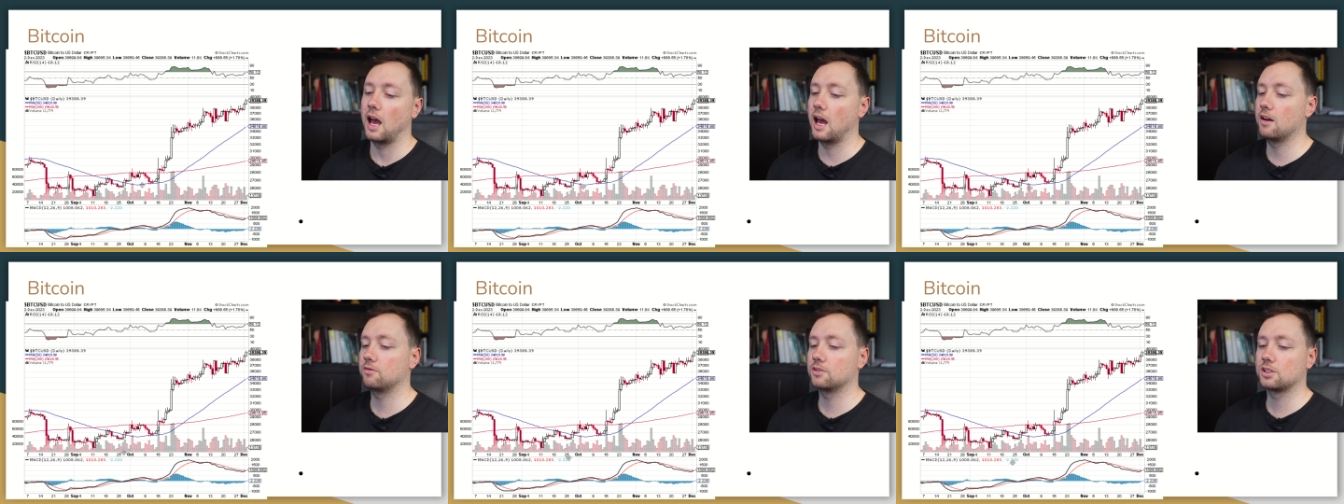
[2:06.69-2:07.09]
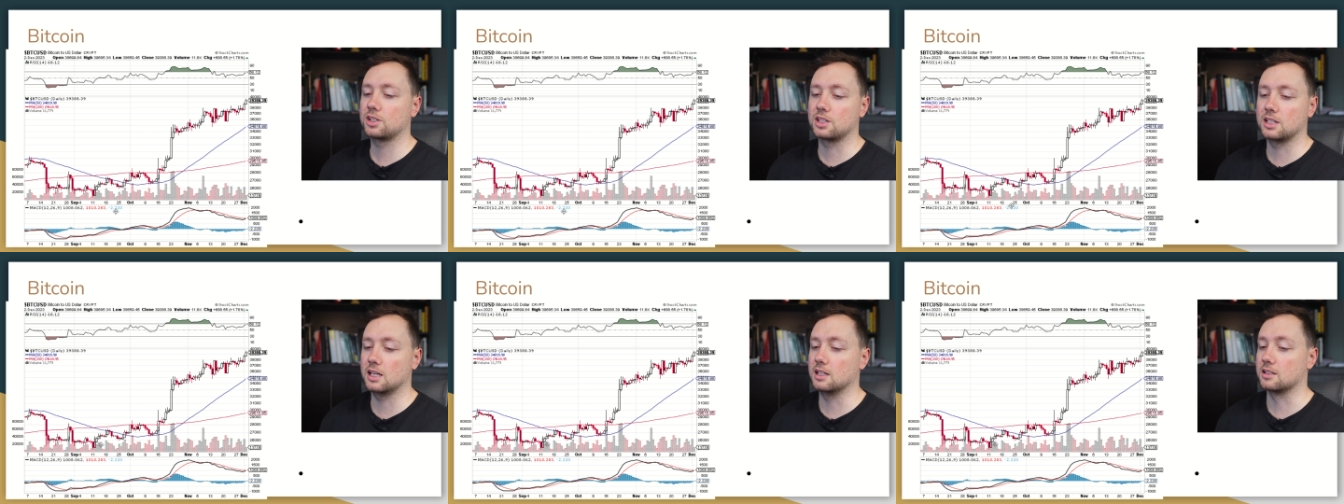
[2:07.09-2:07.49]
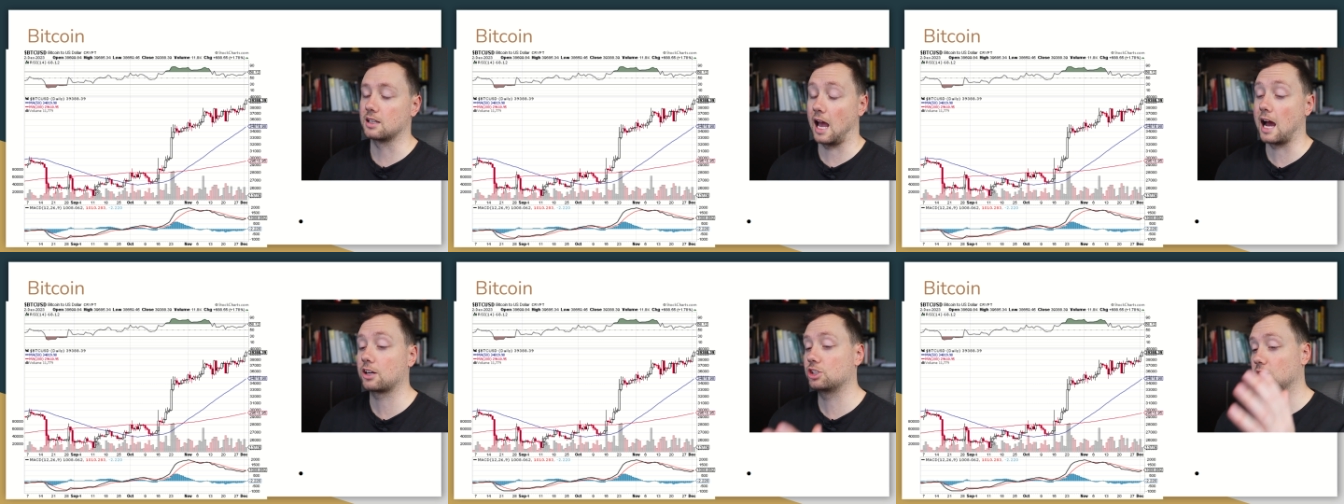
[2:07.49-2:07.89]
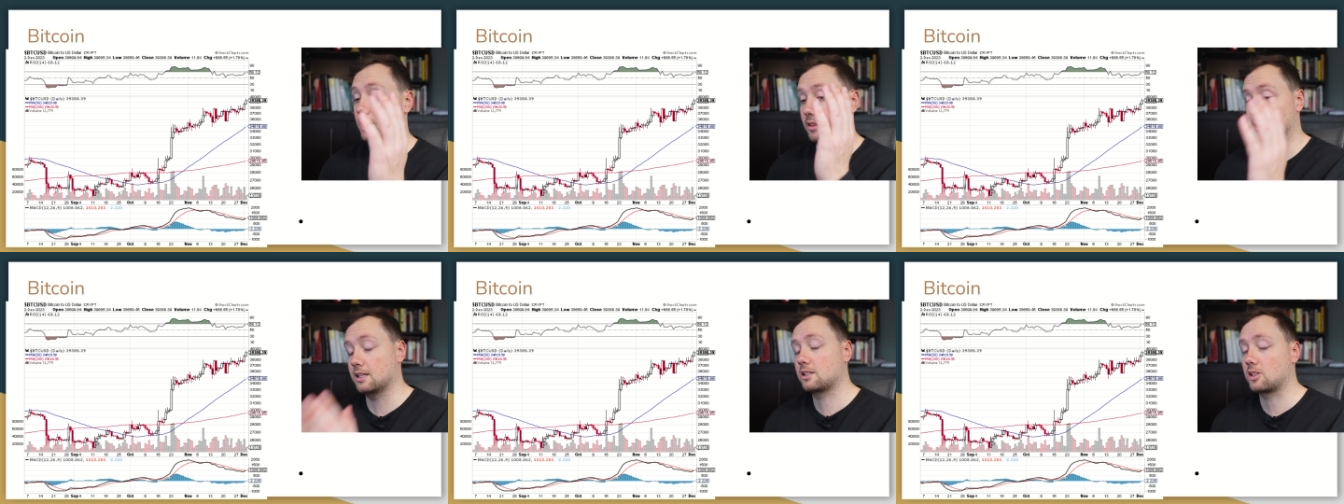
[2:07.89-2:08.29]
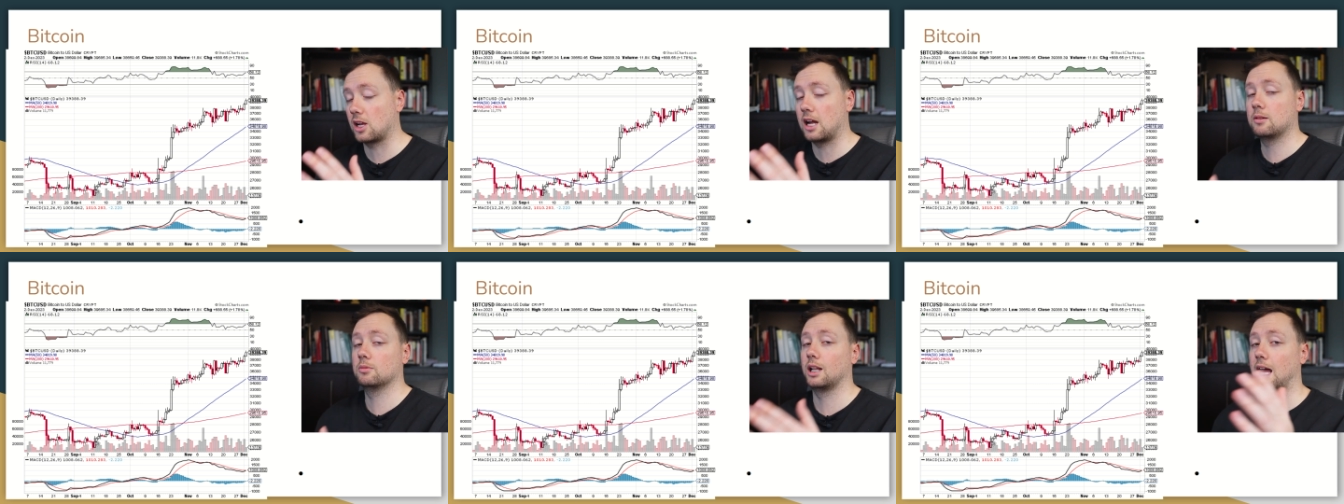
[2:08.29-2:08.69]
Ever since, actually, this
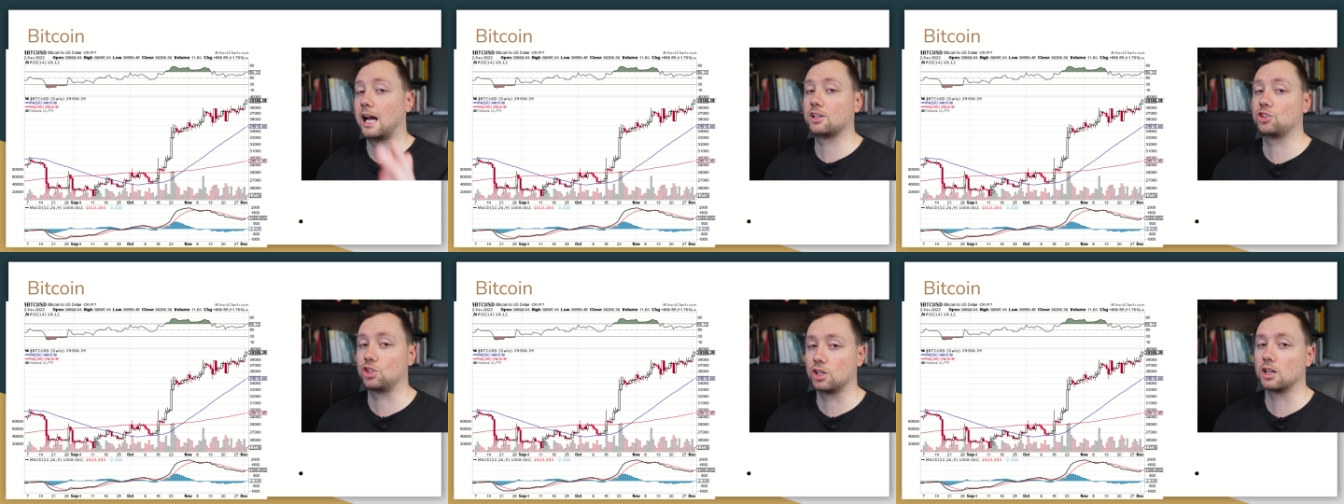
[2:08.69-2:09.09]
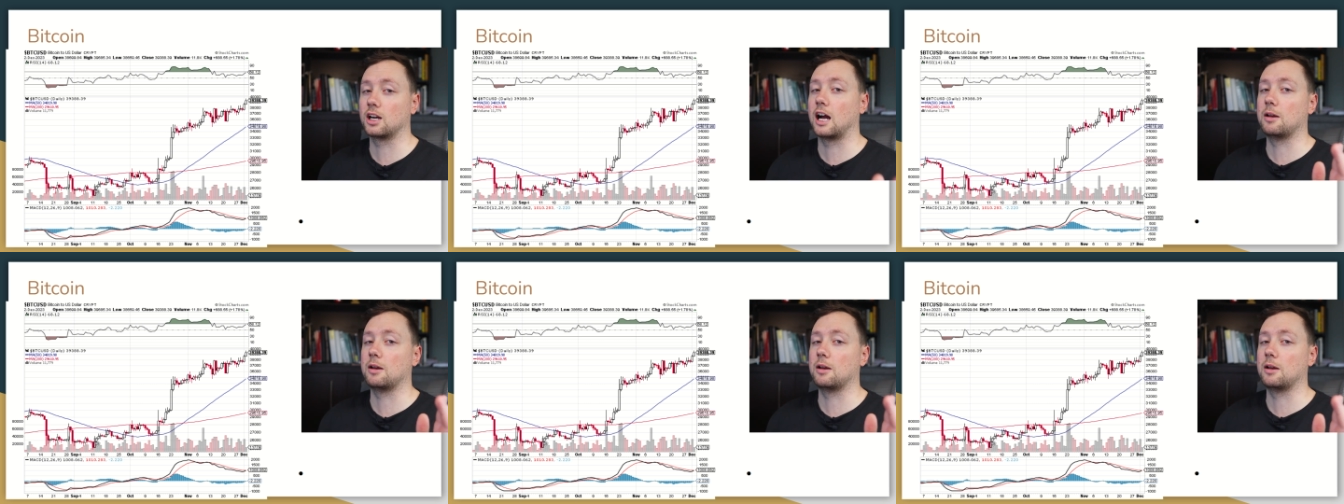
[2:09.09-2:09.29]
time last year,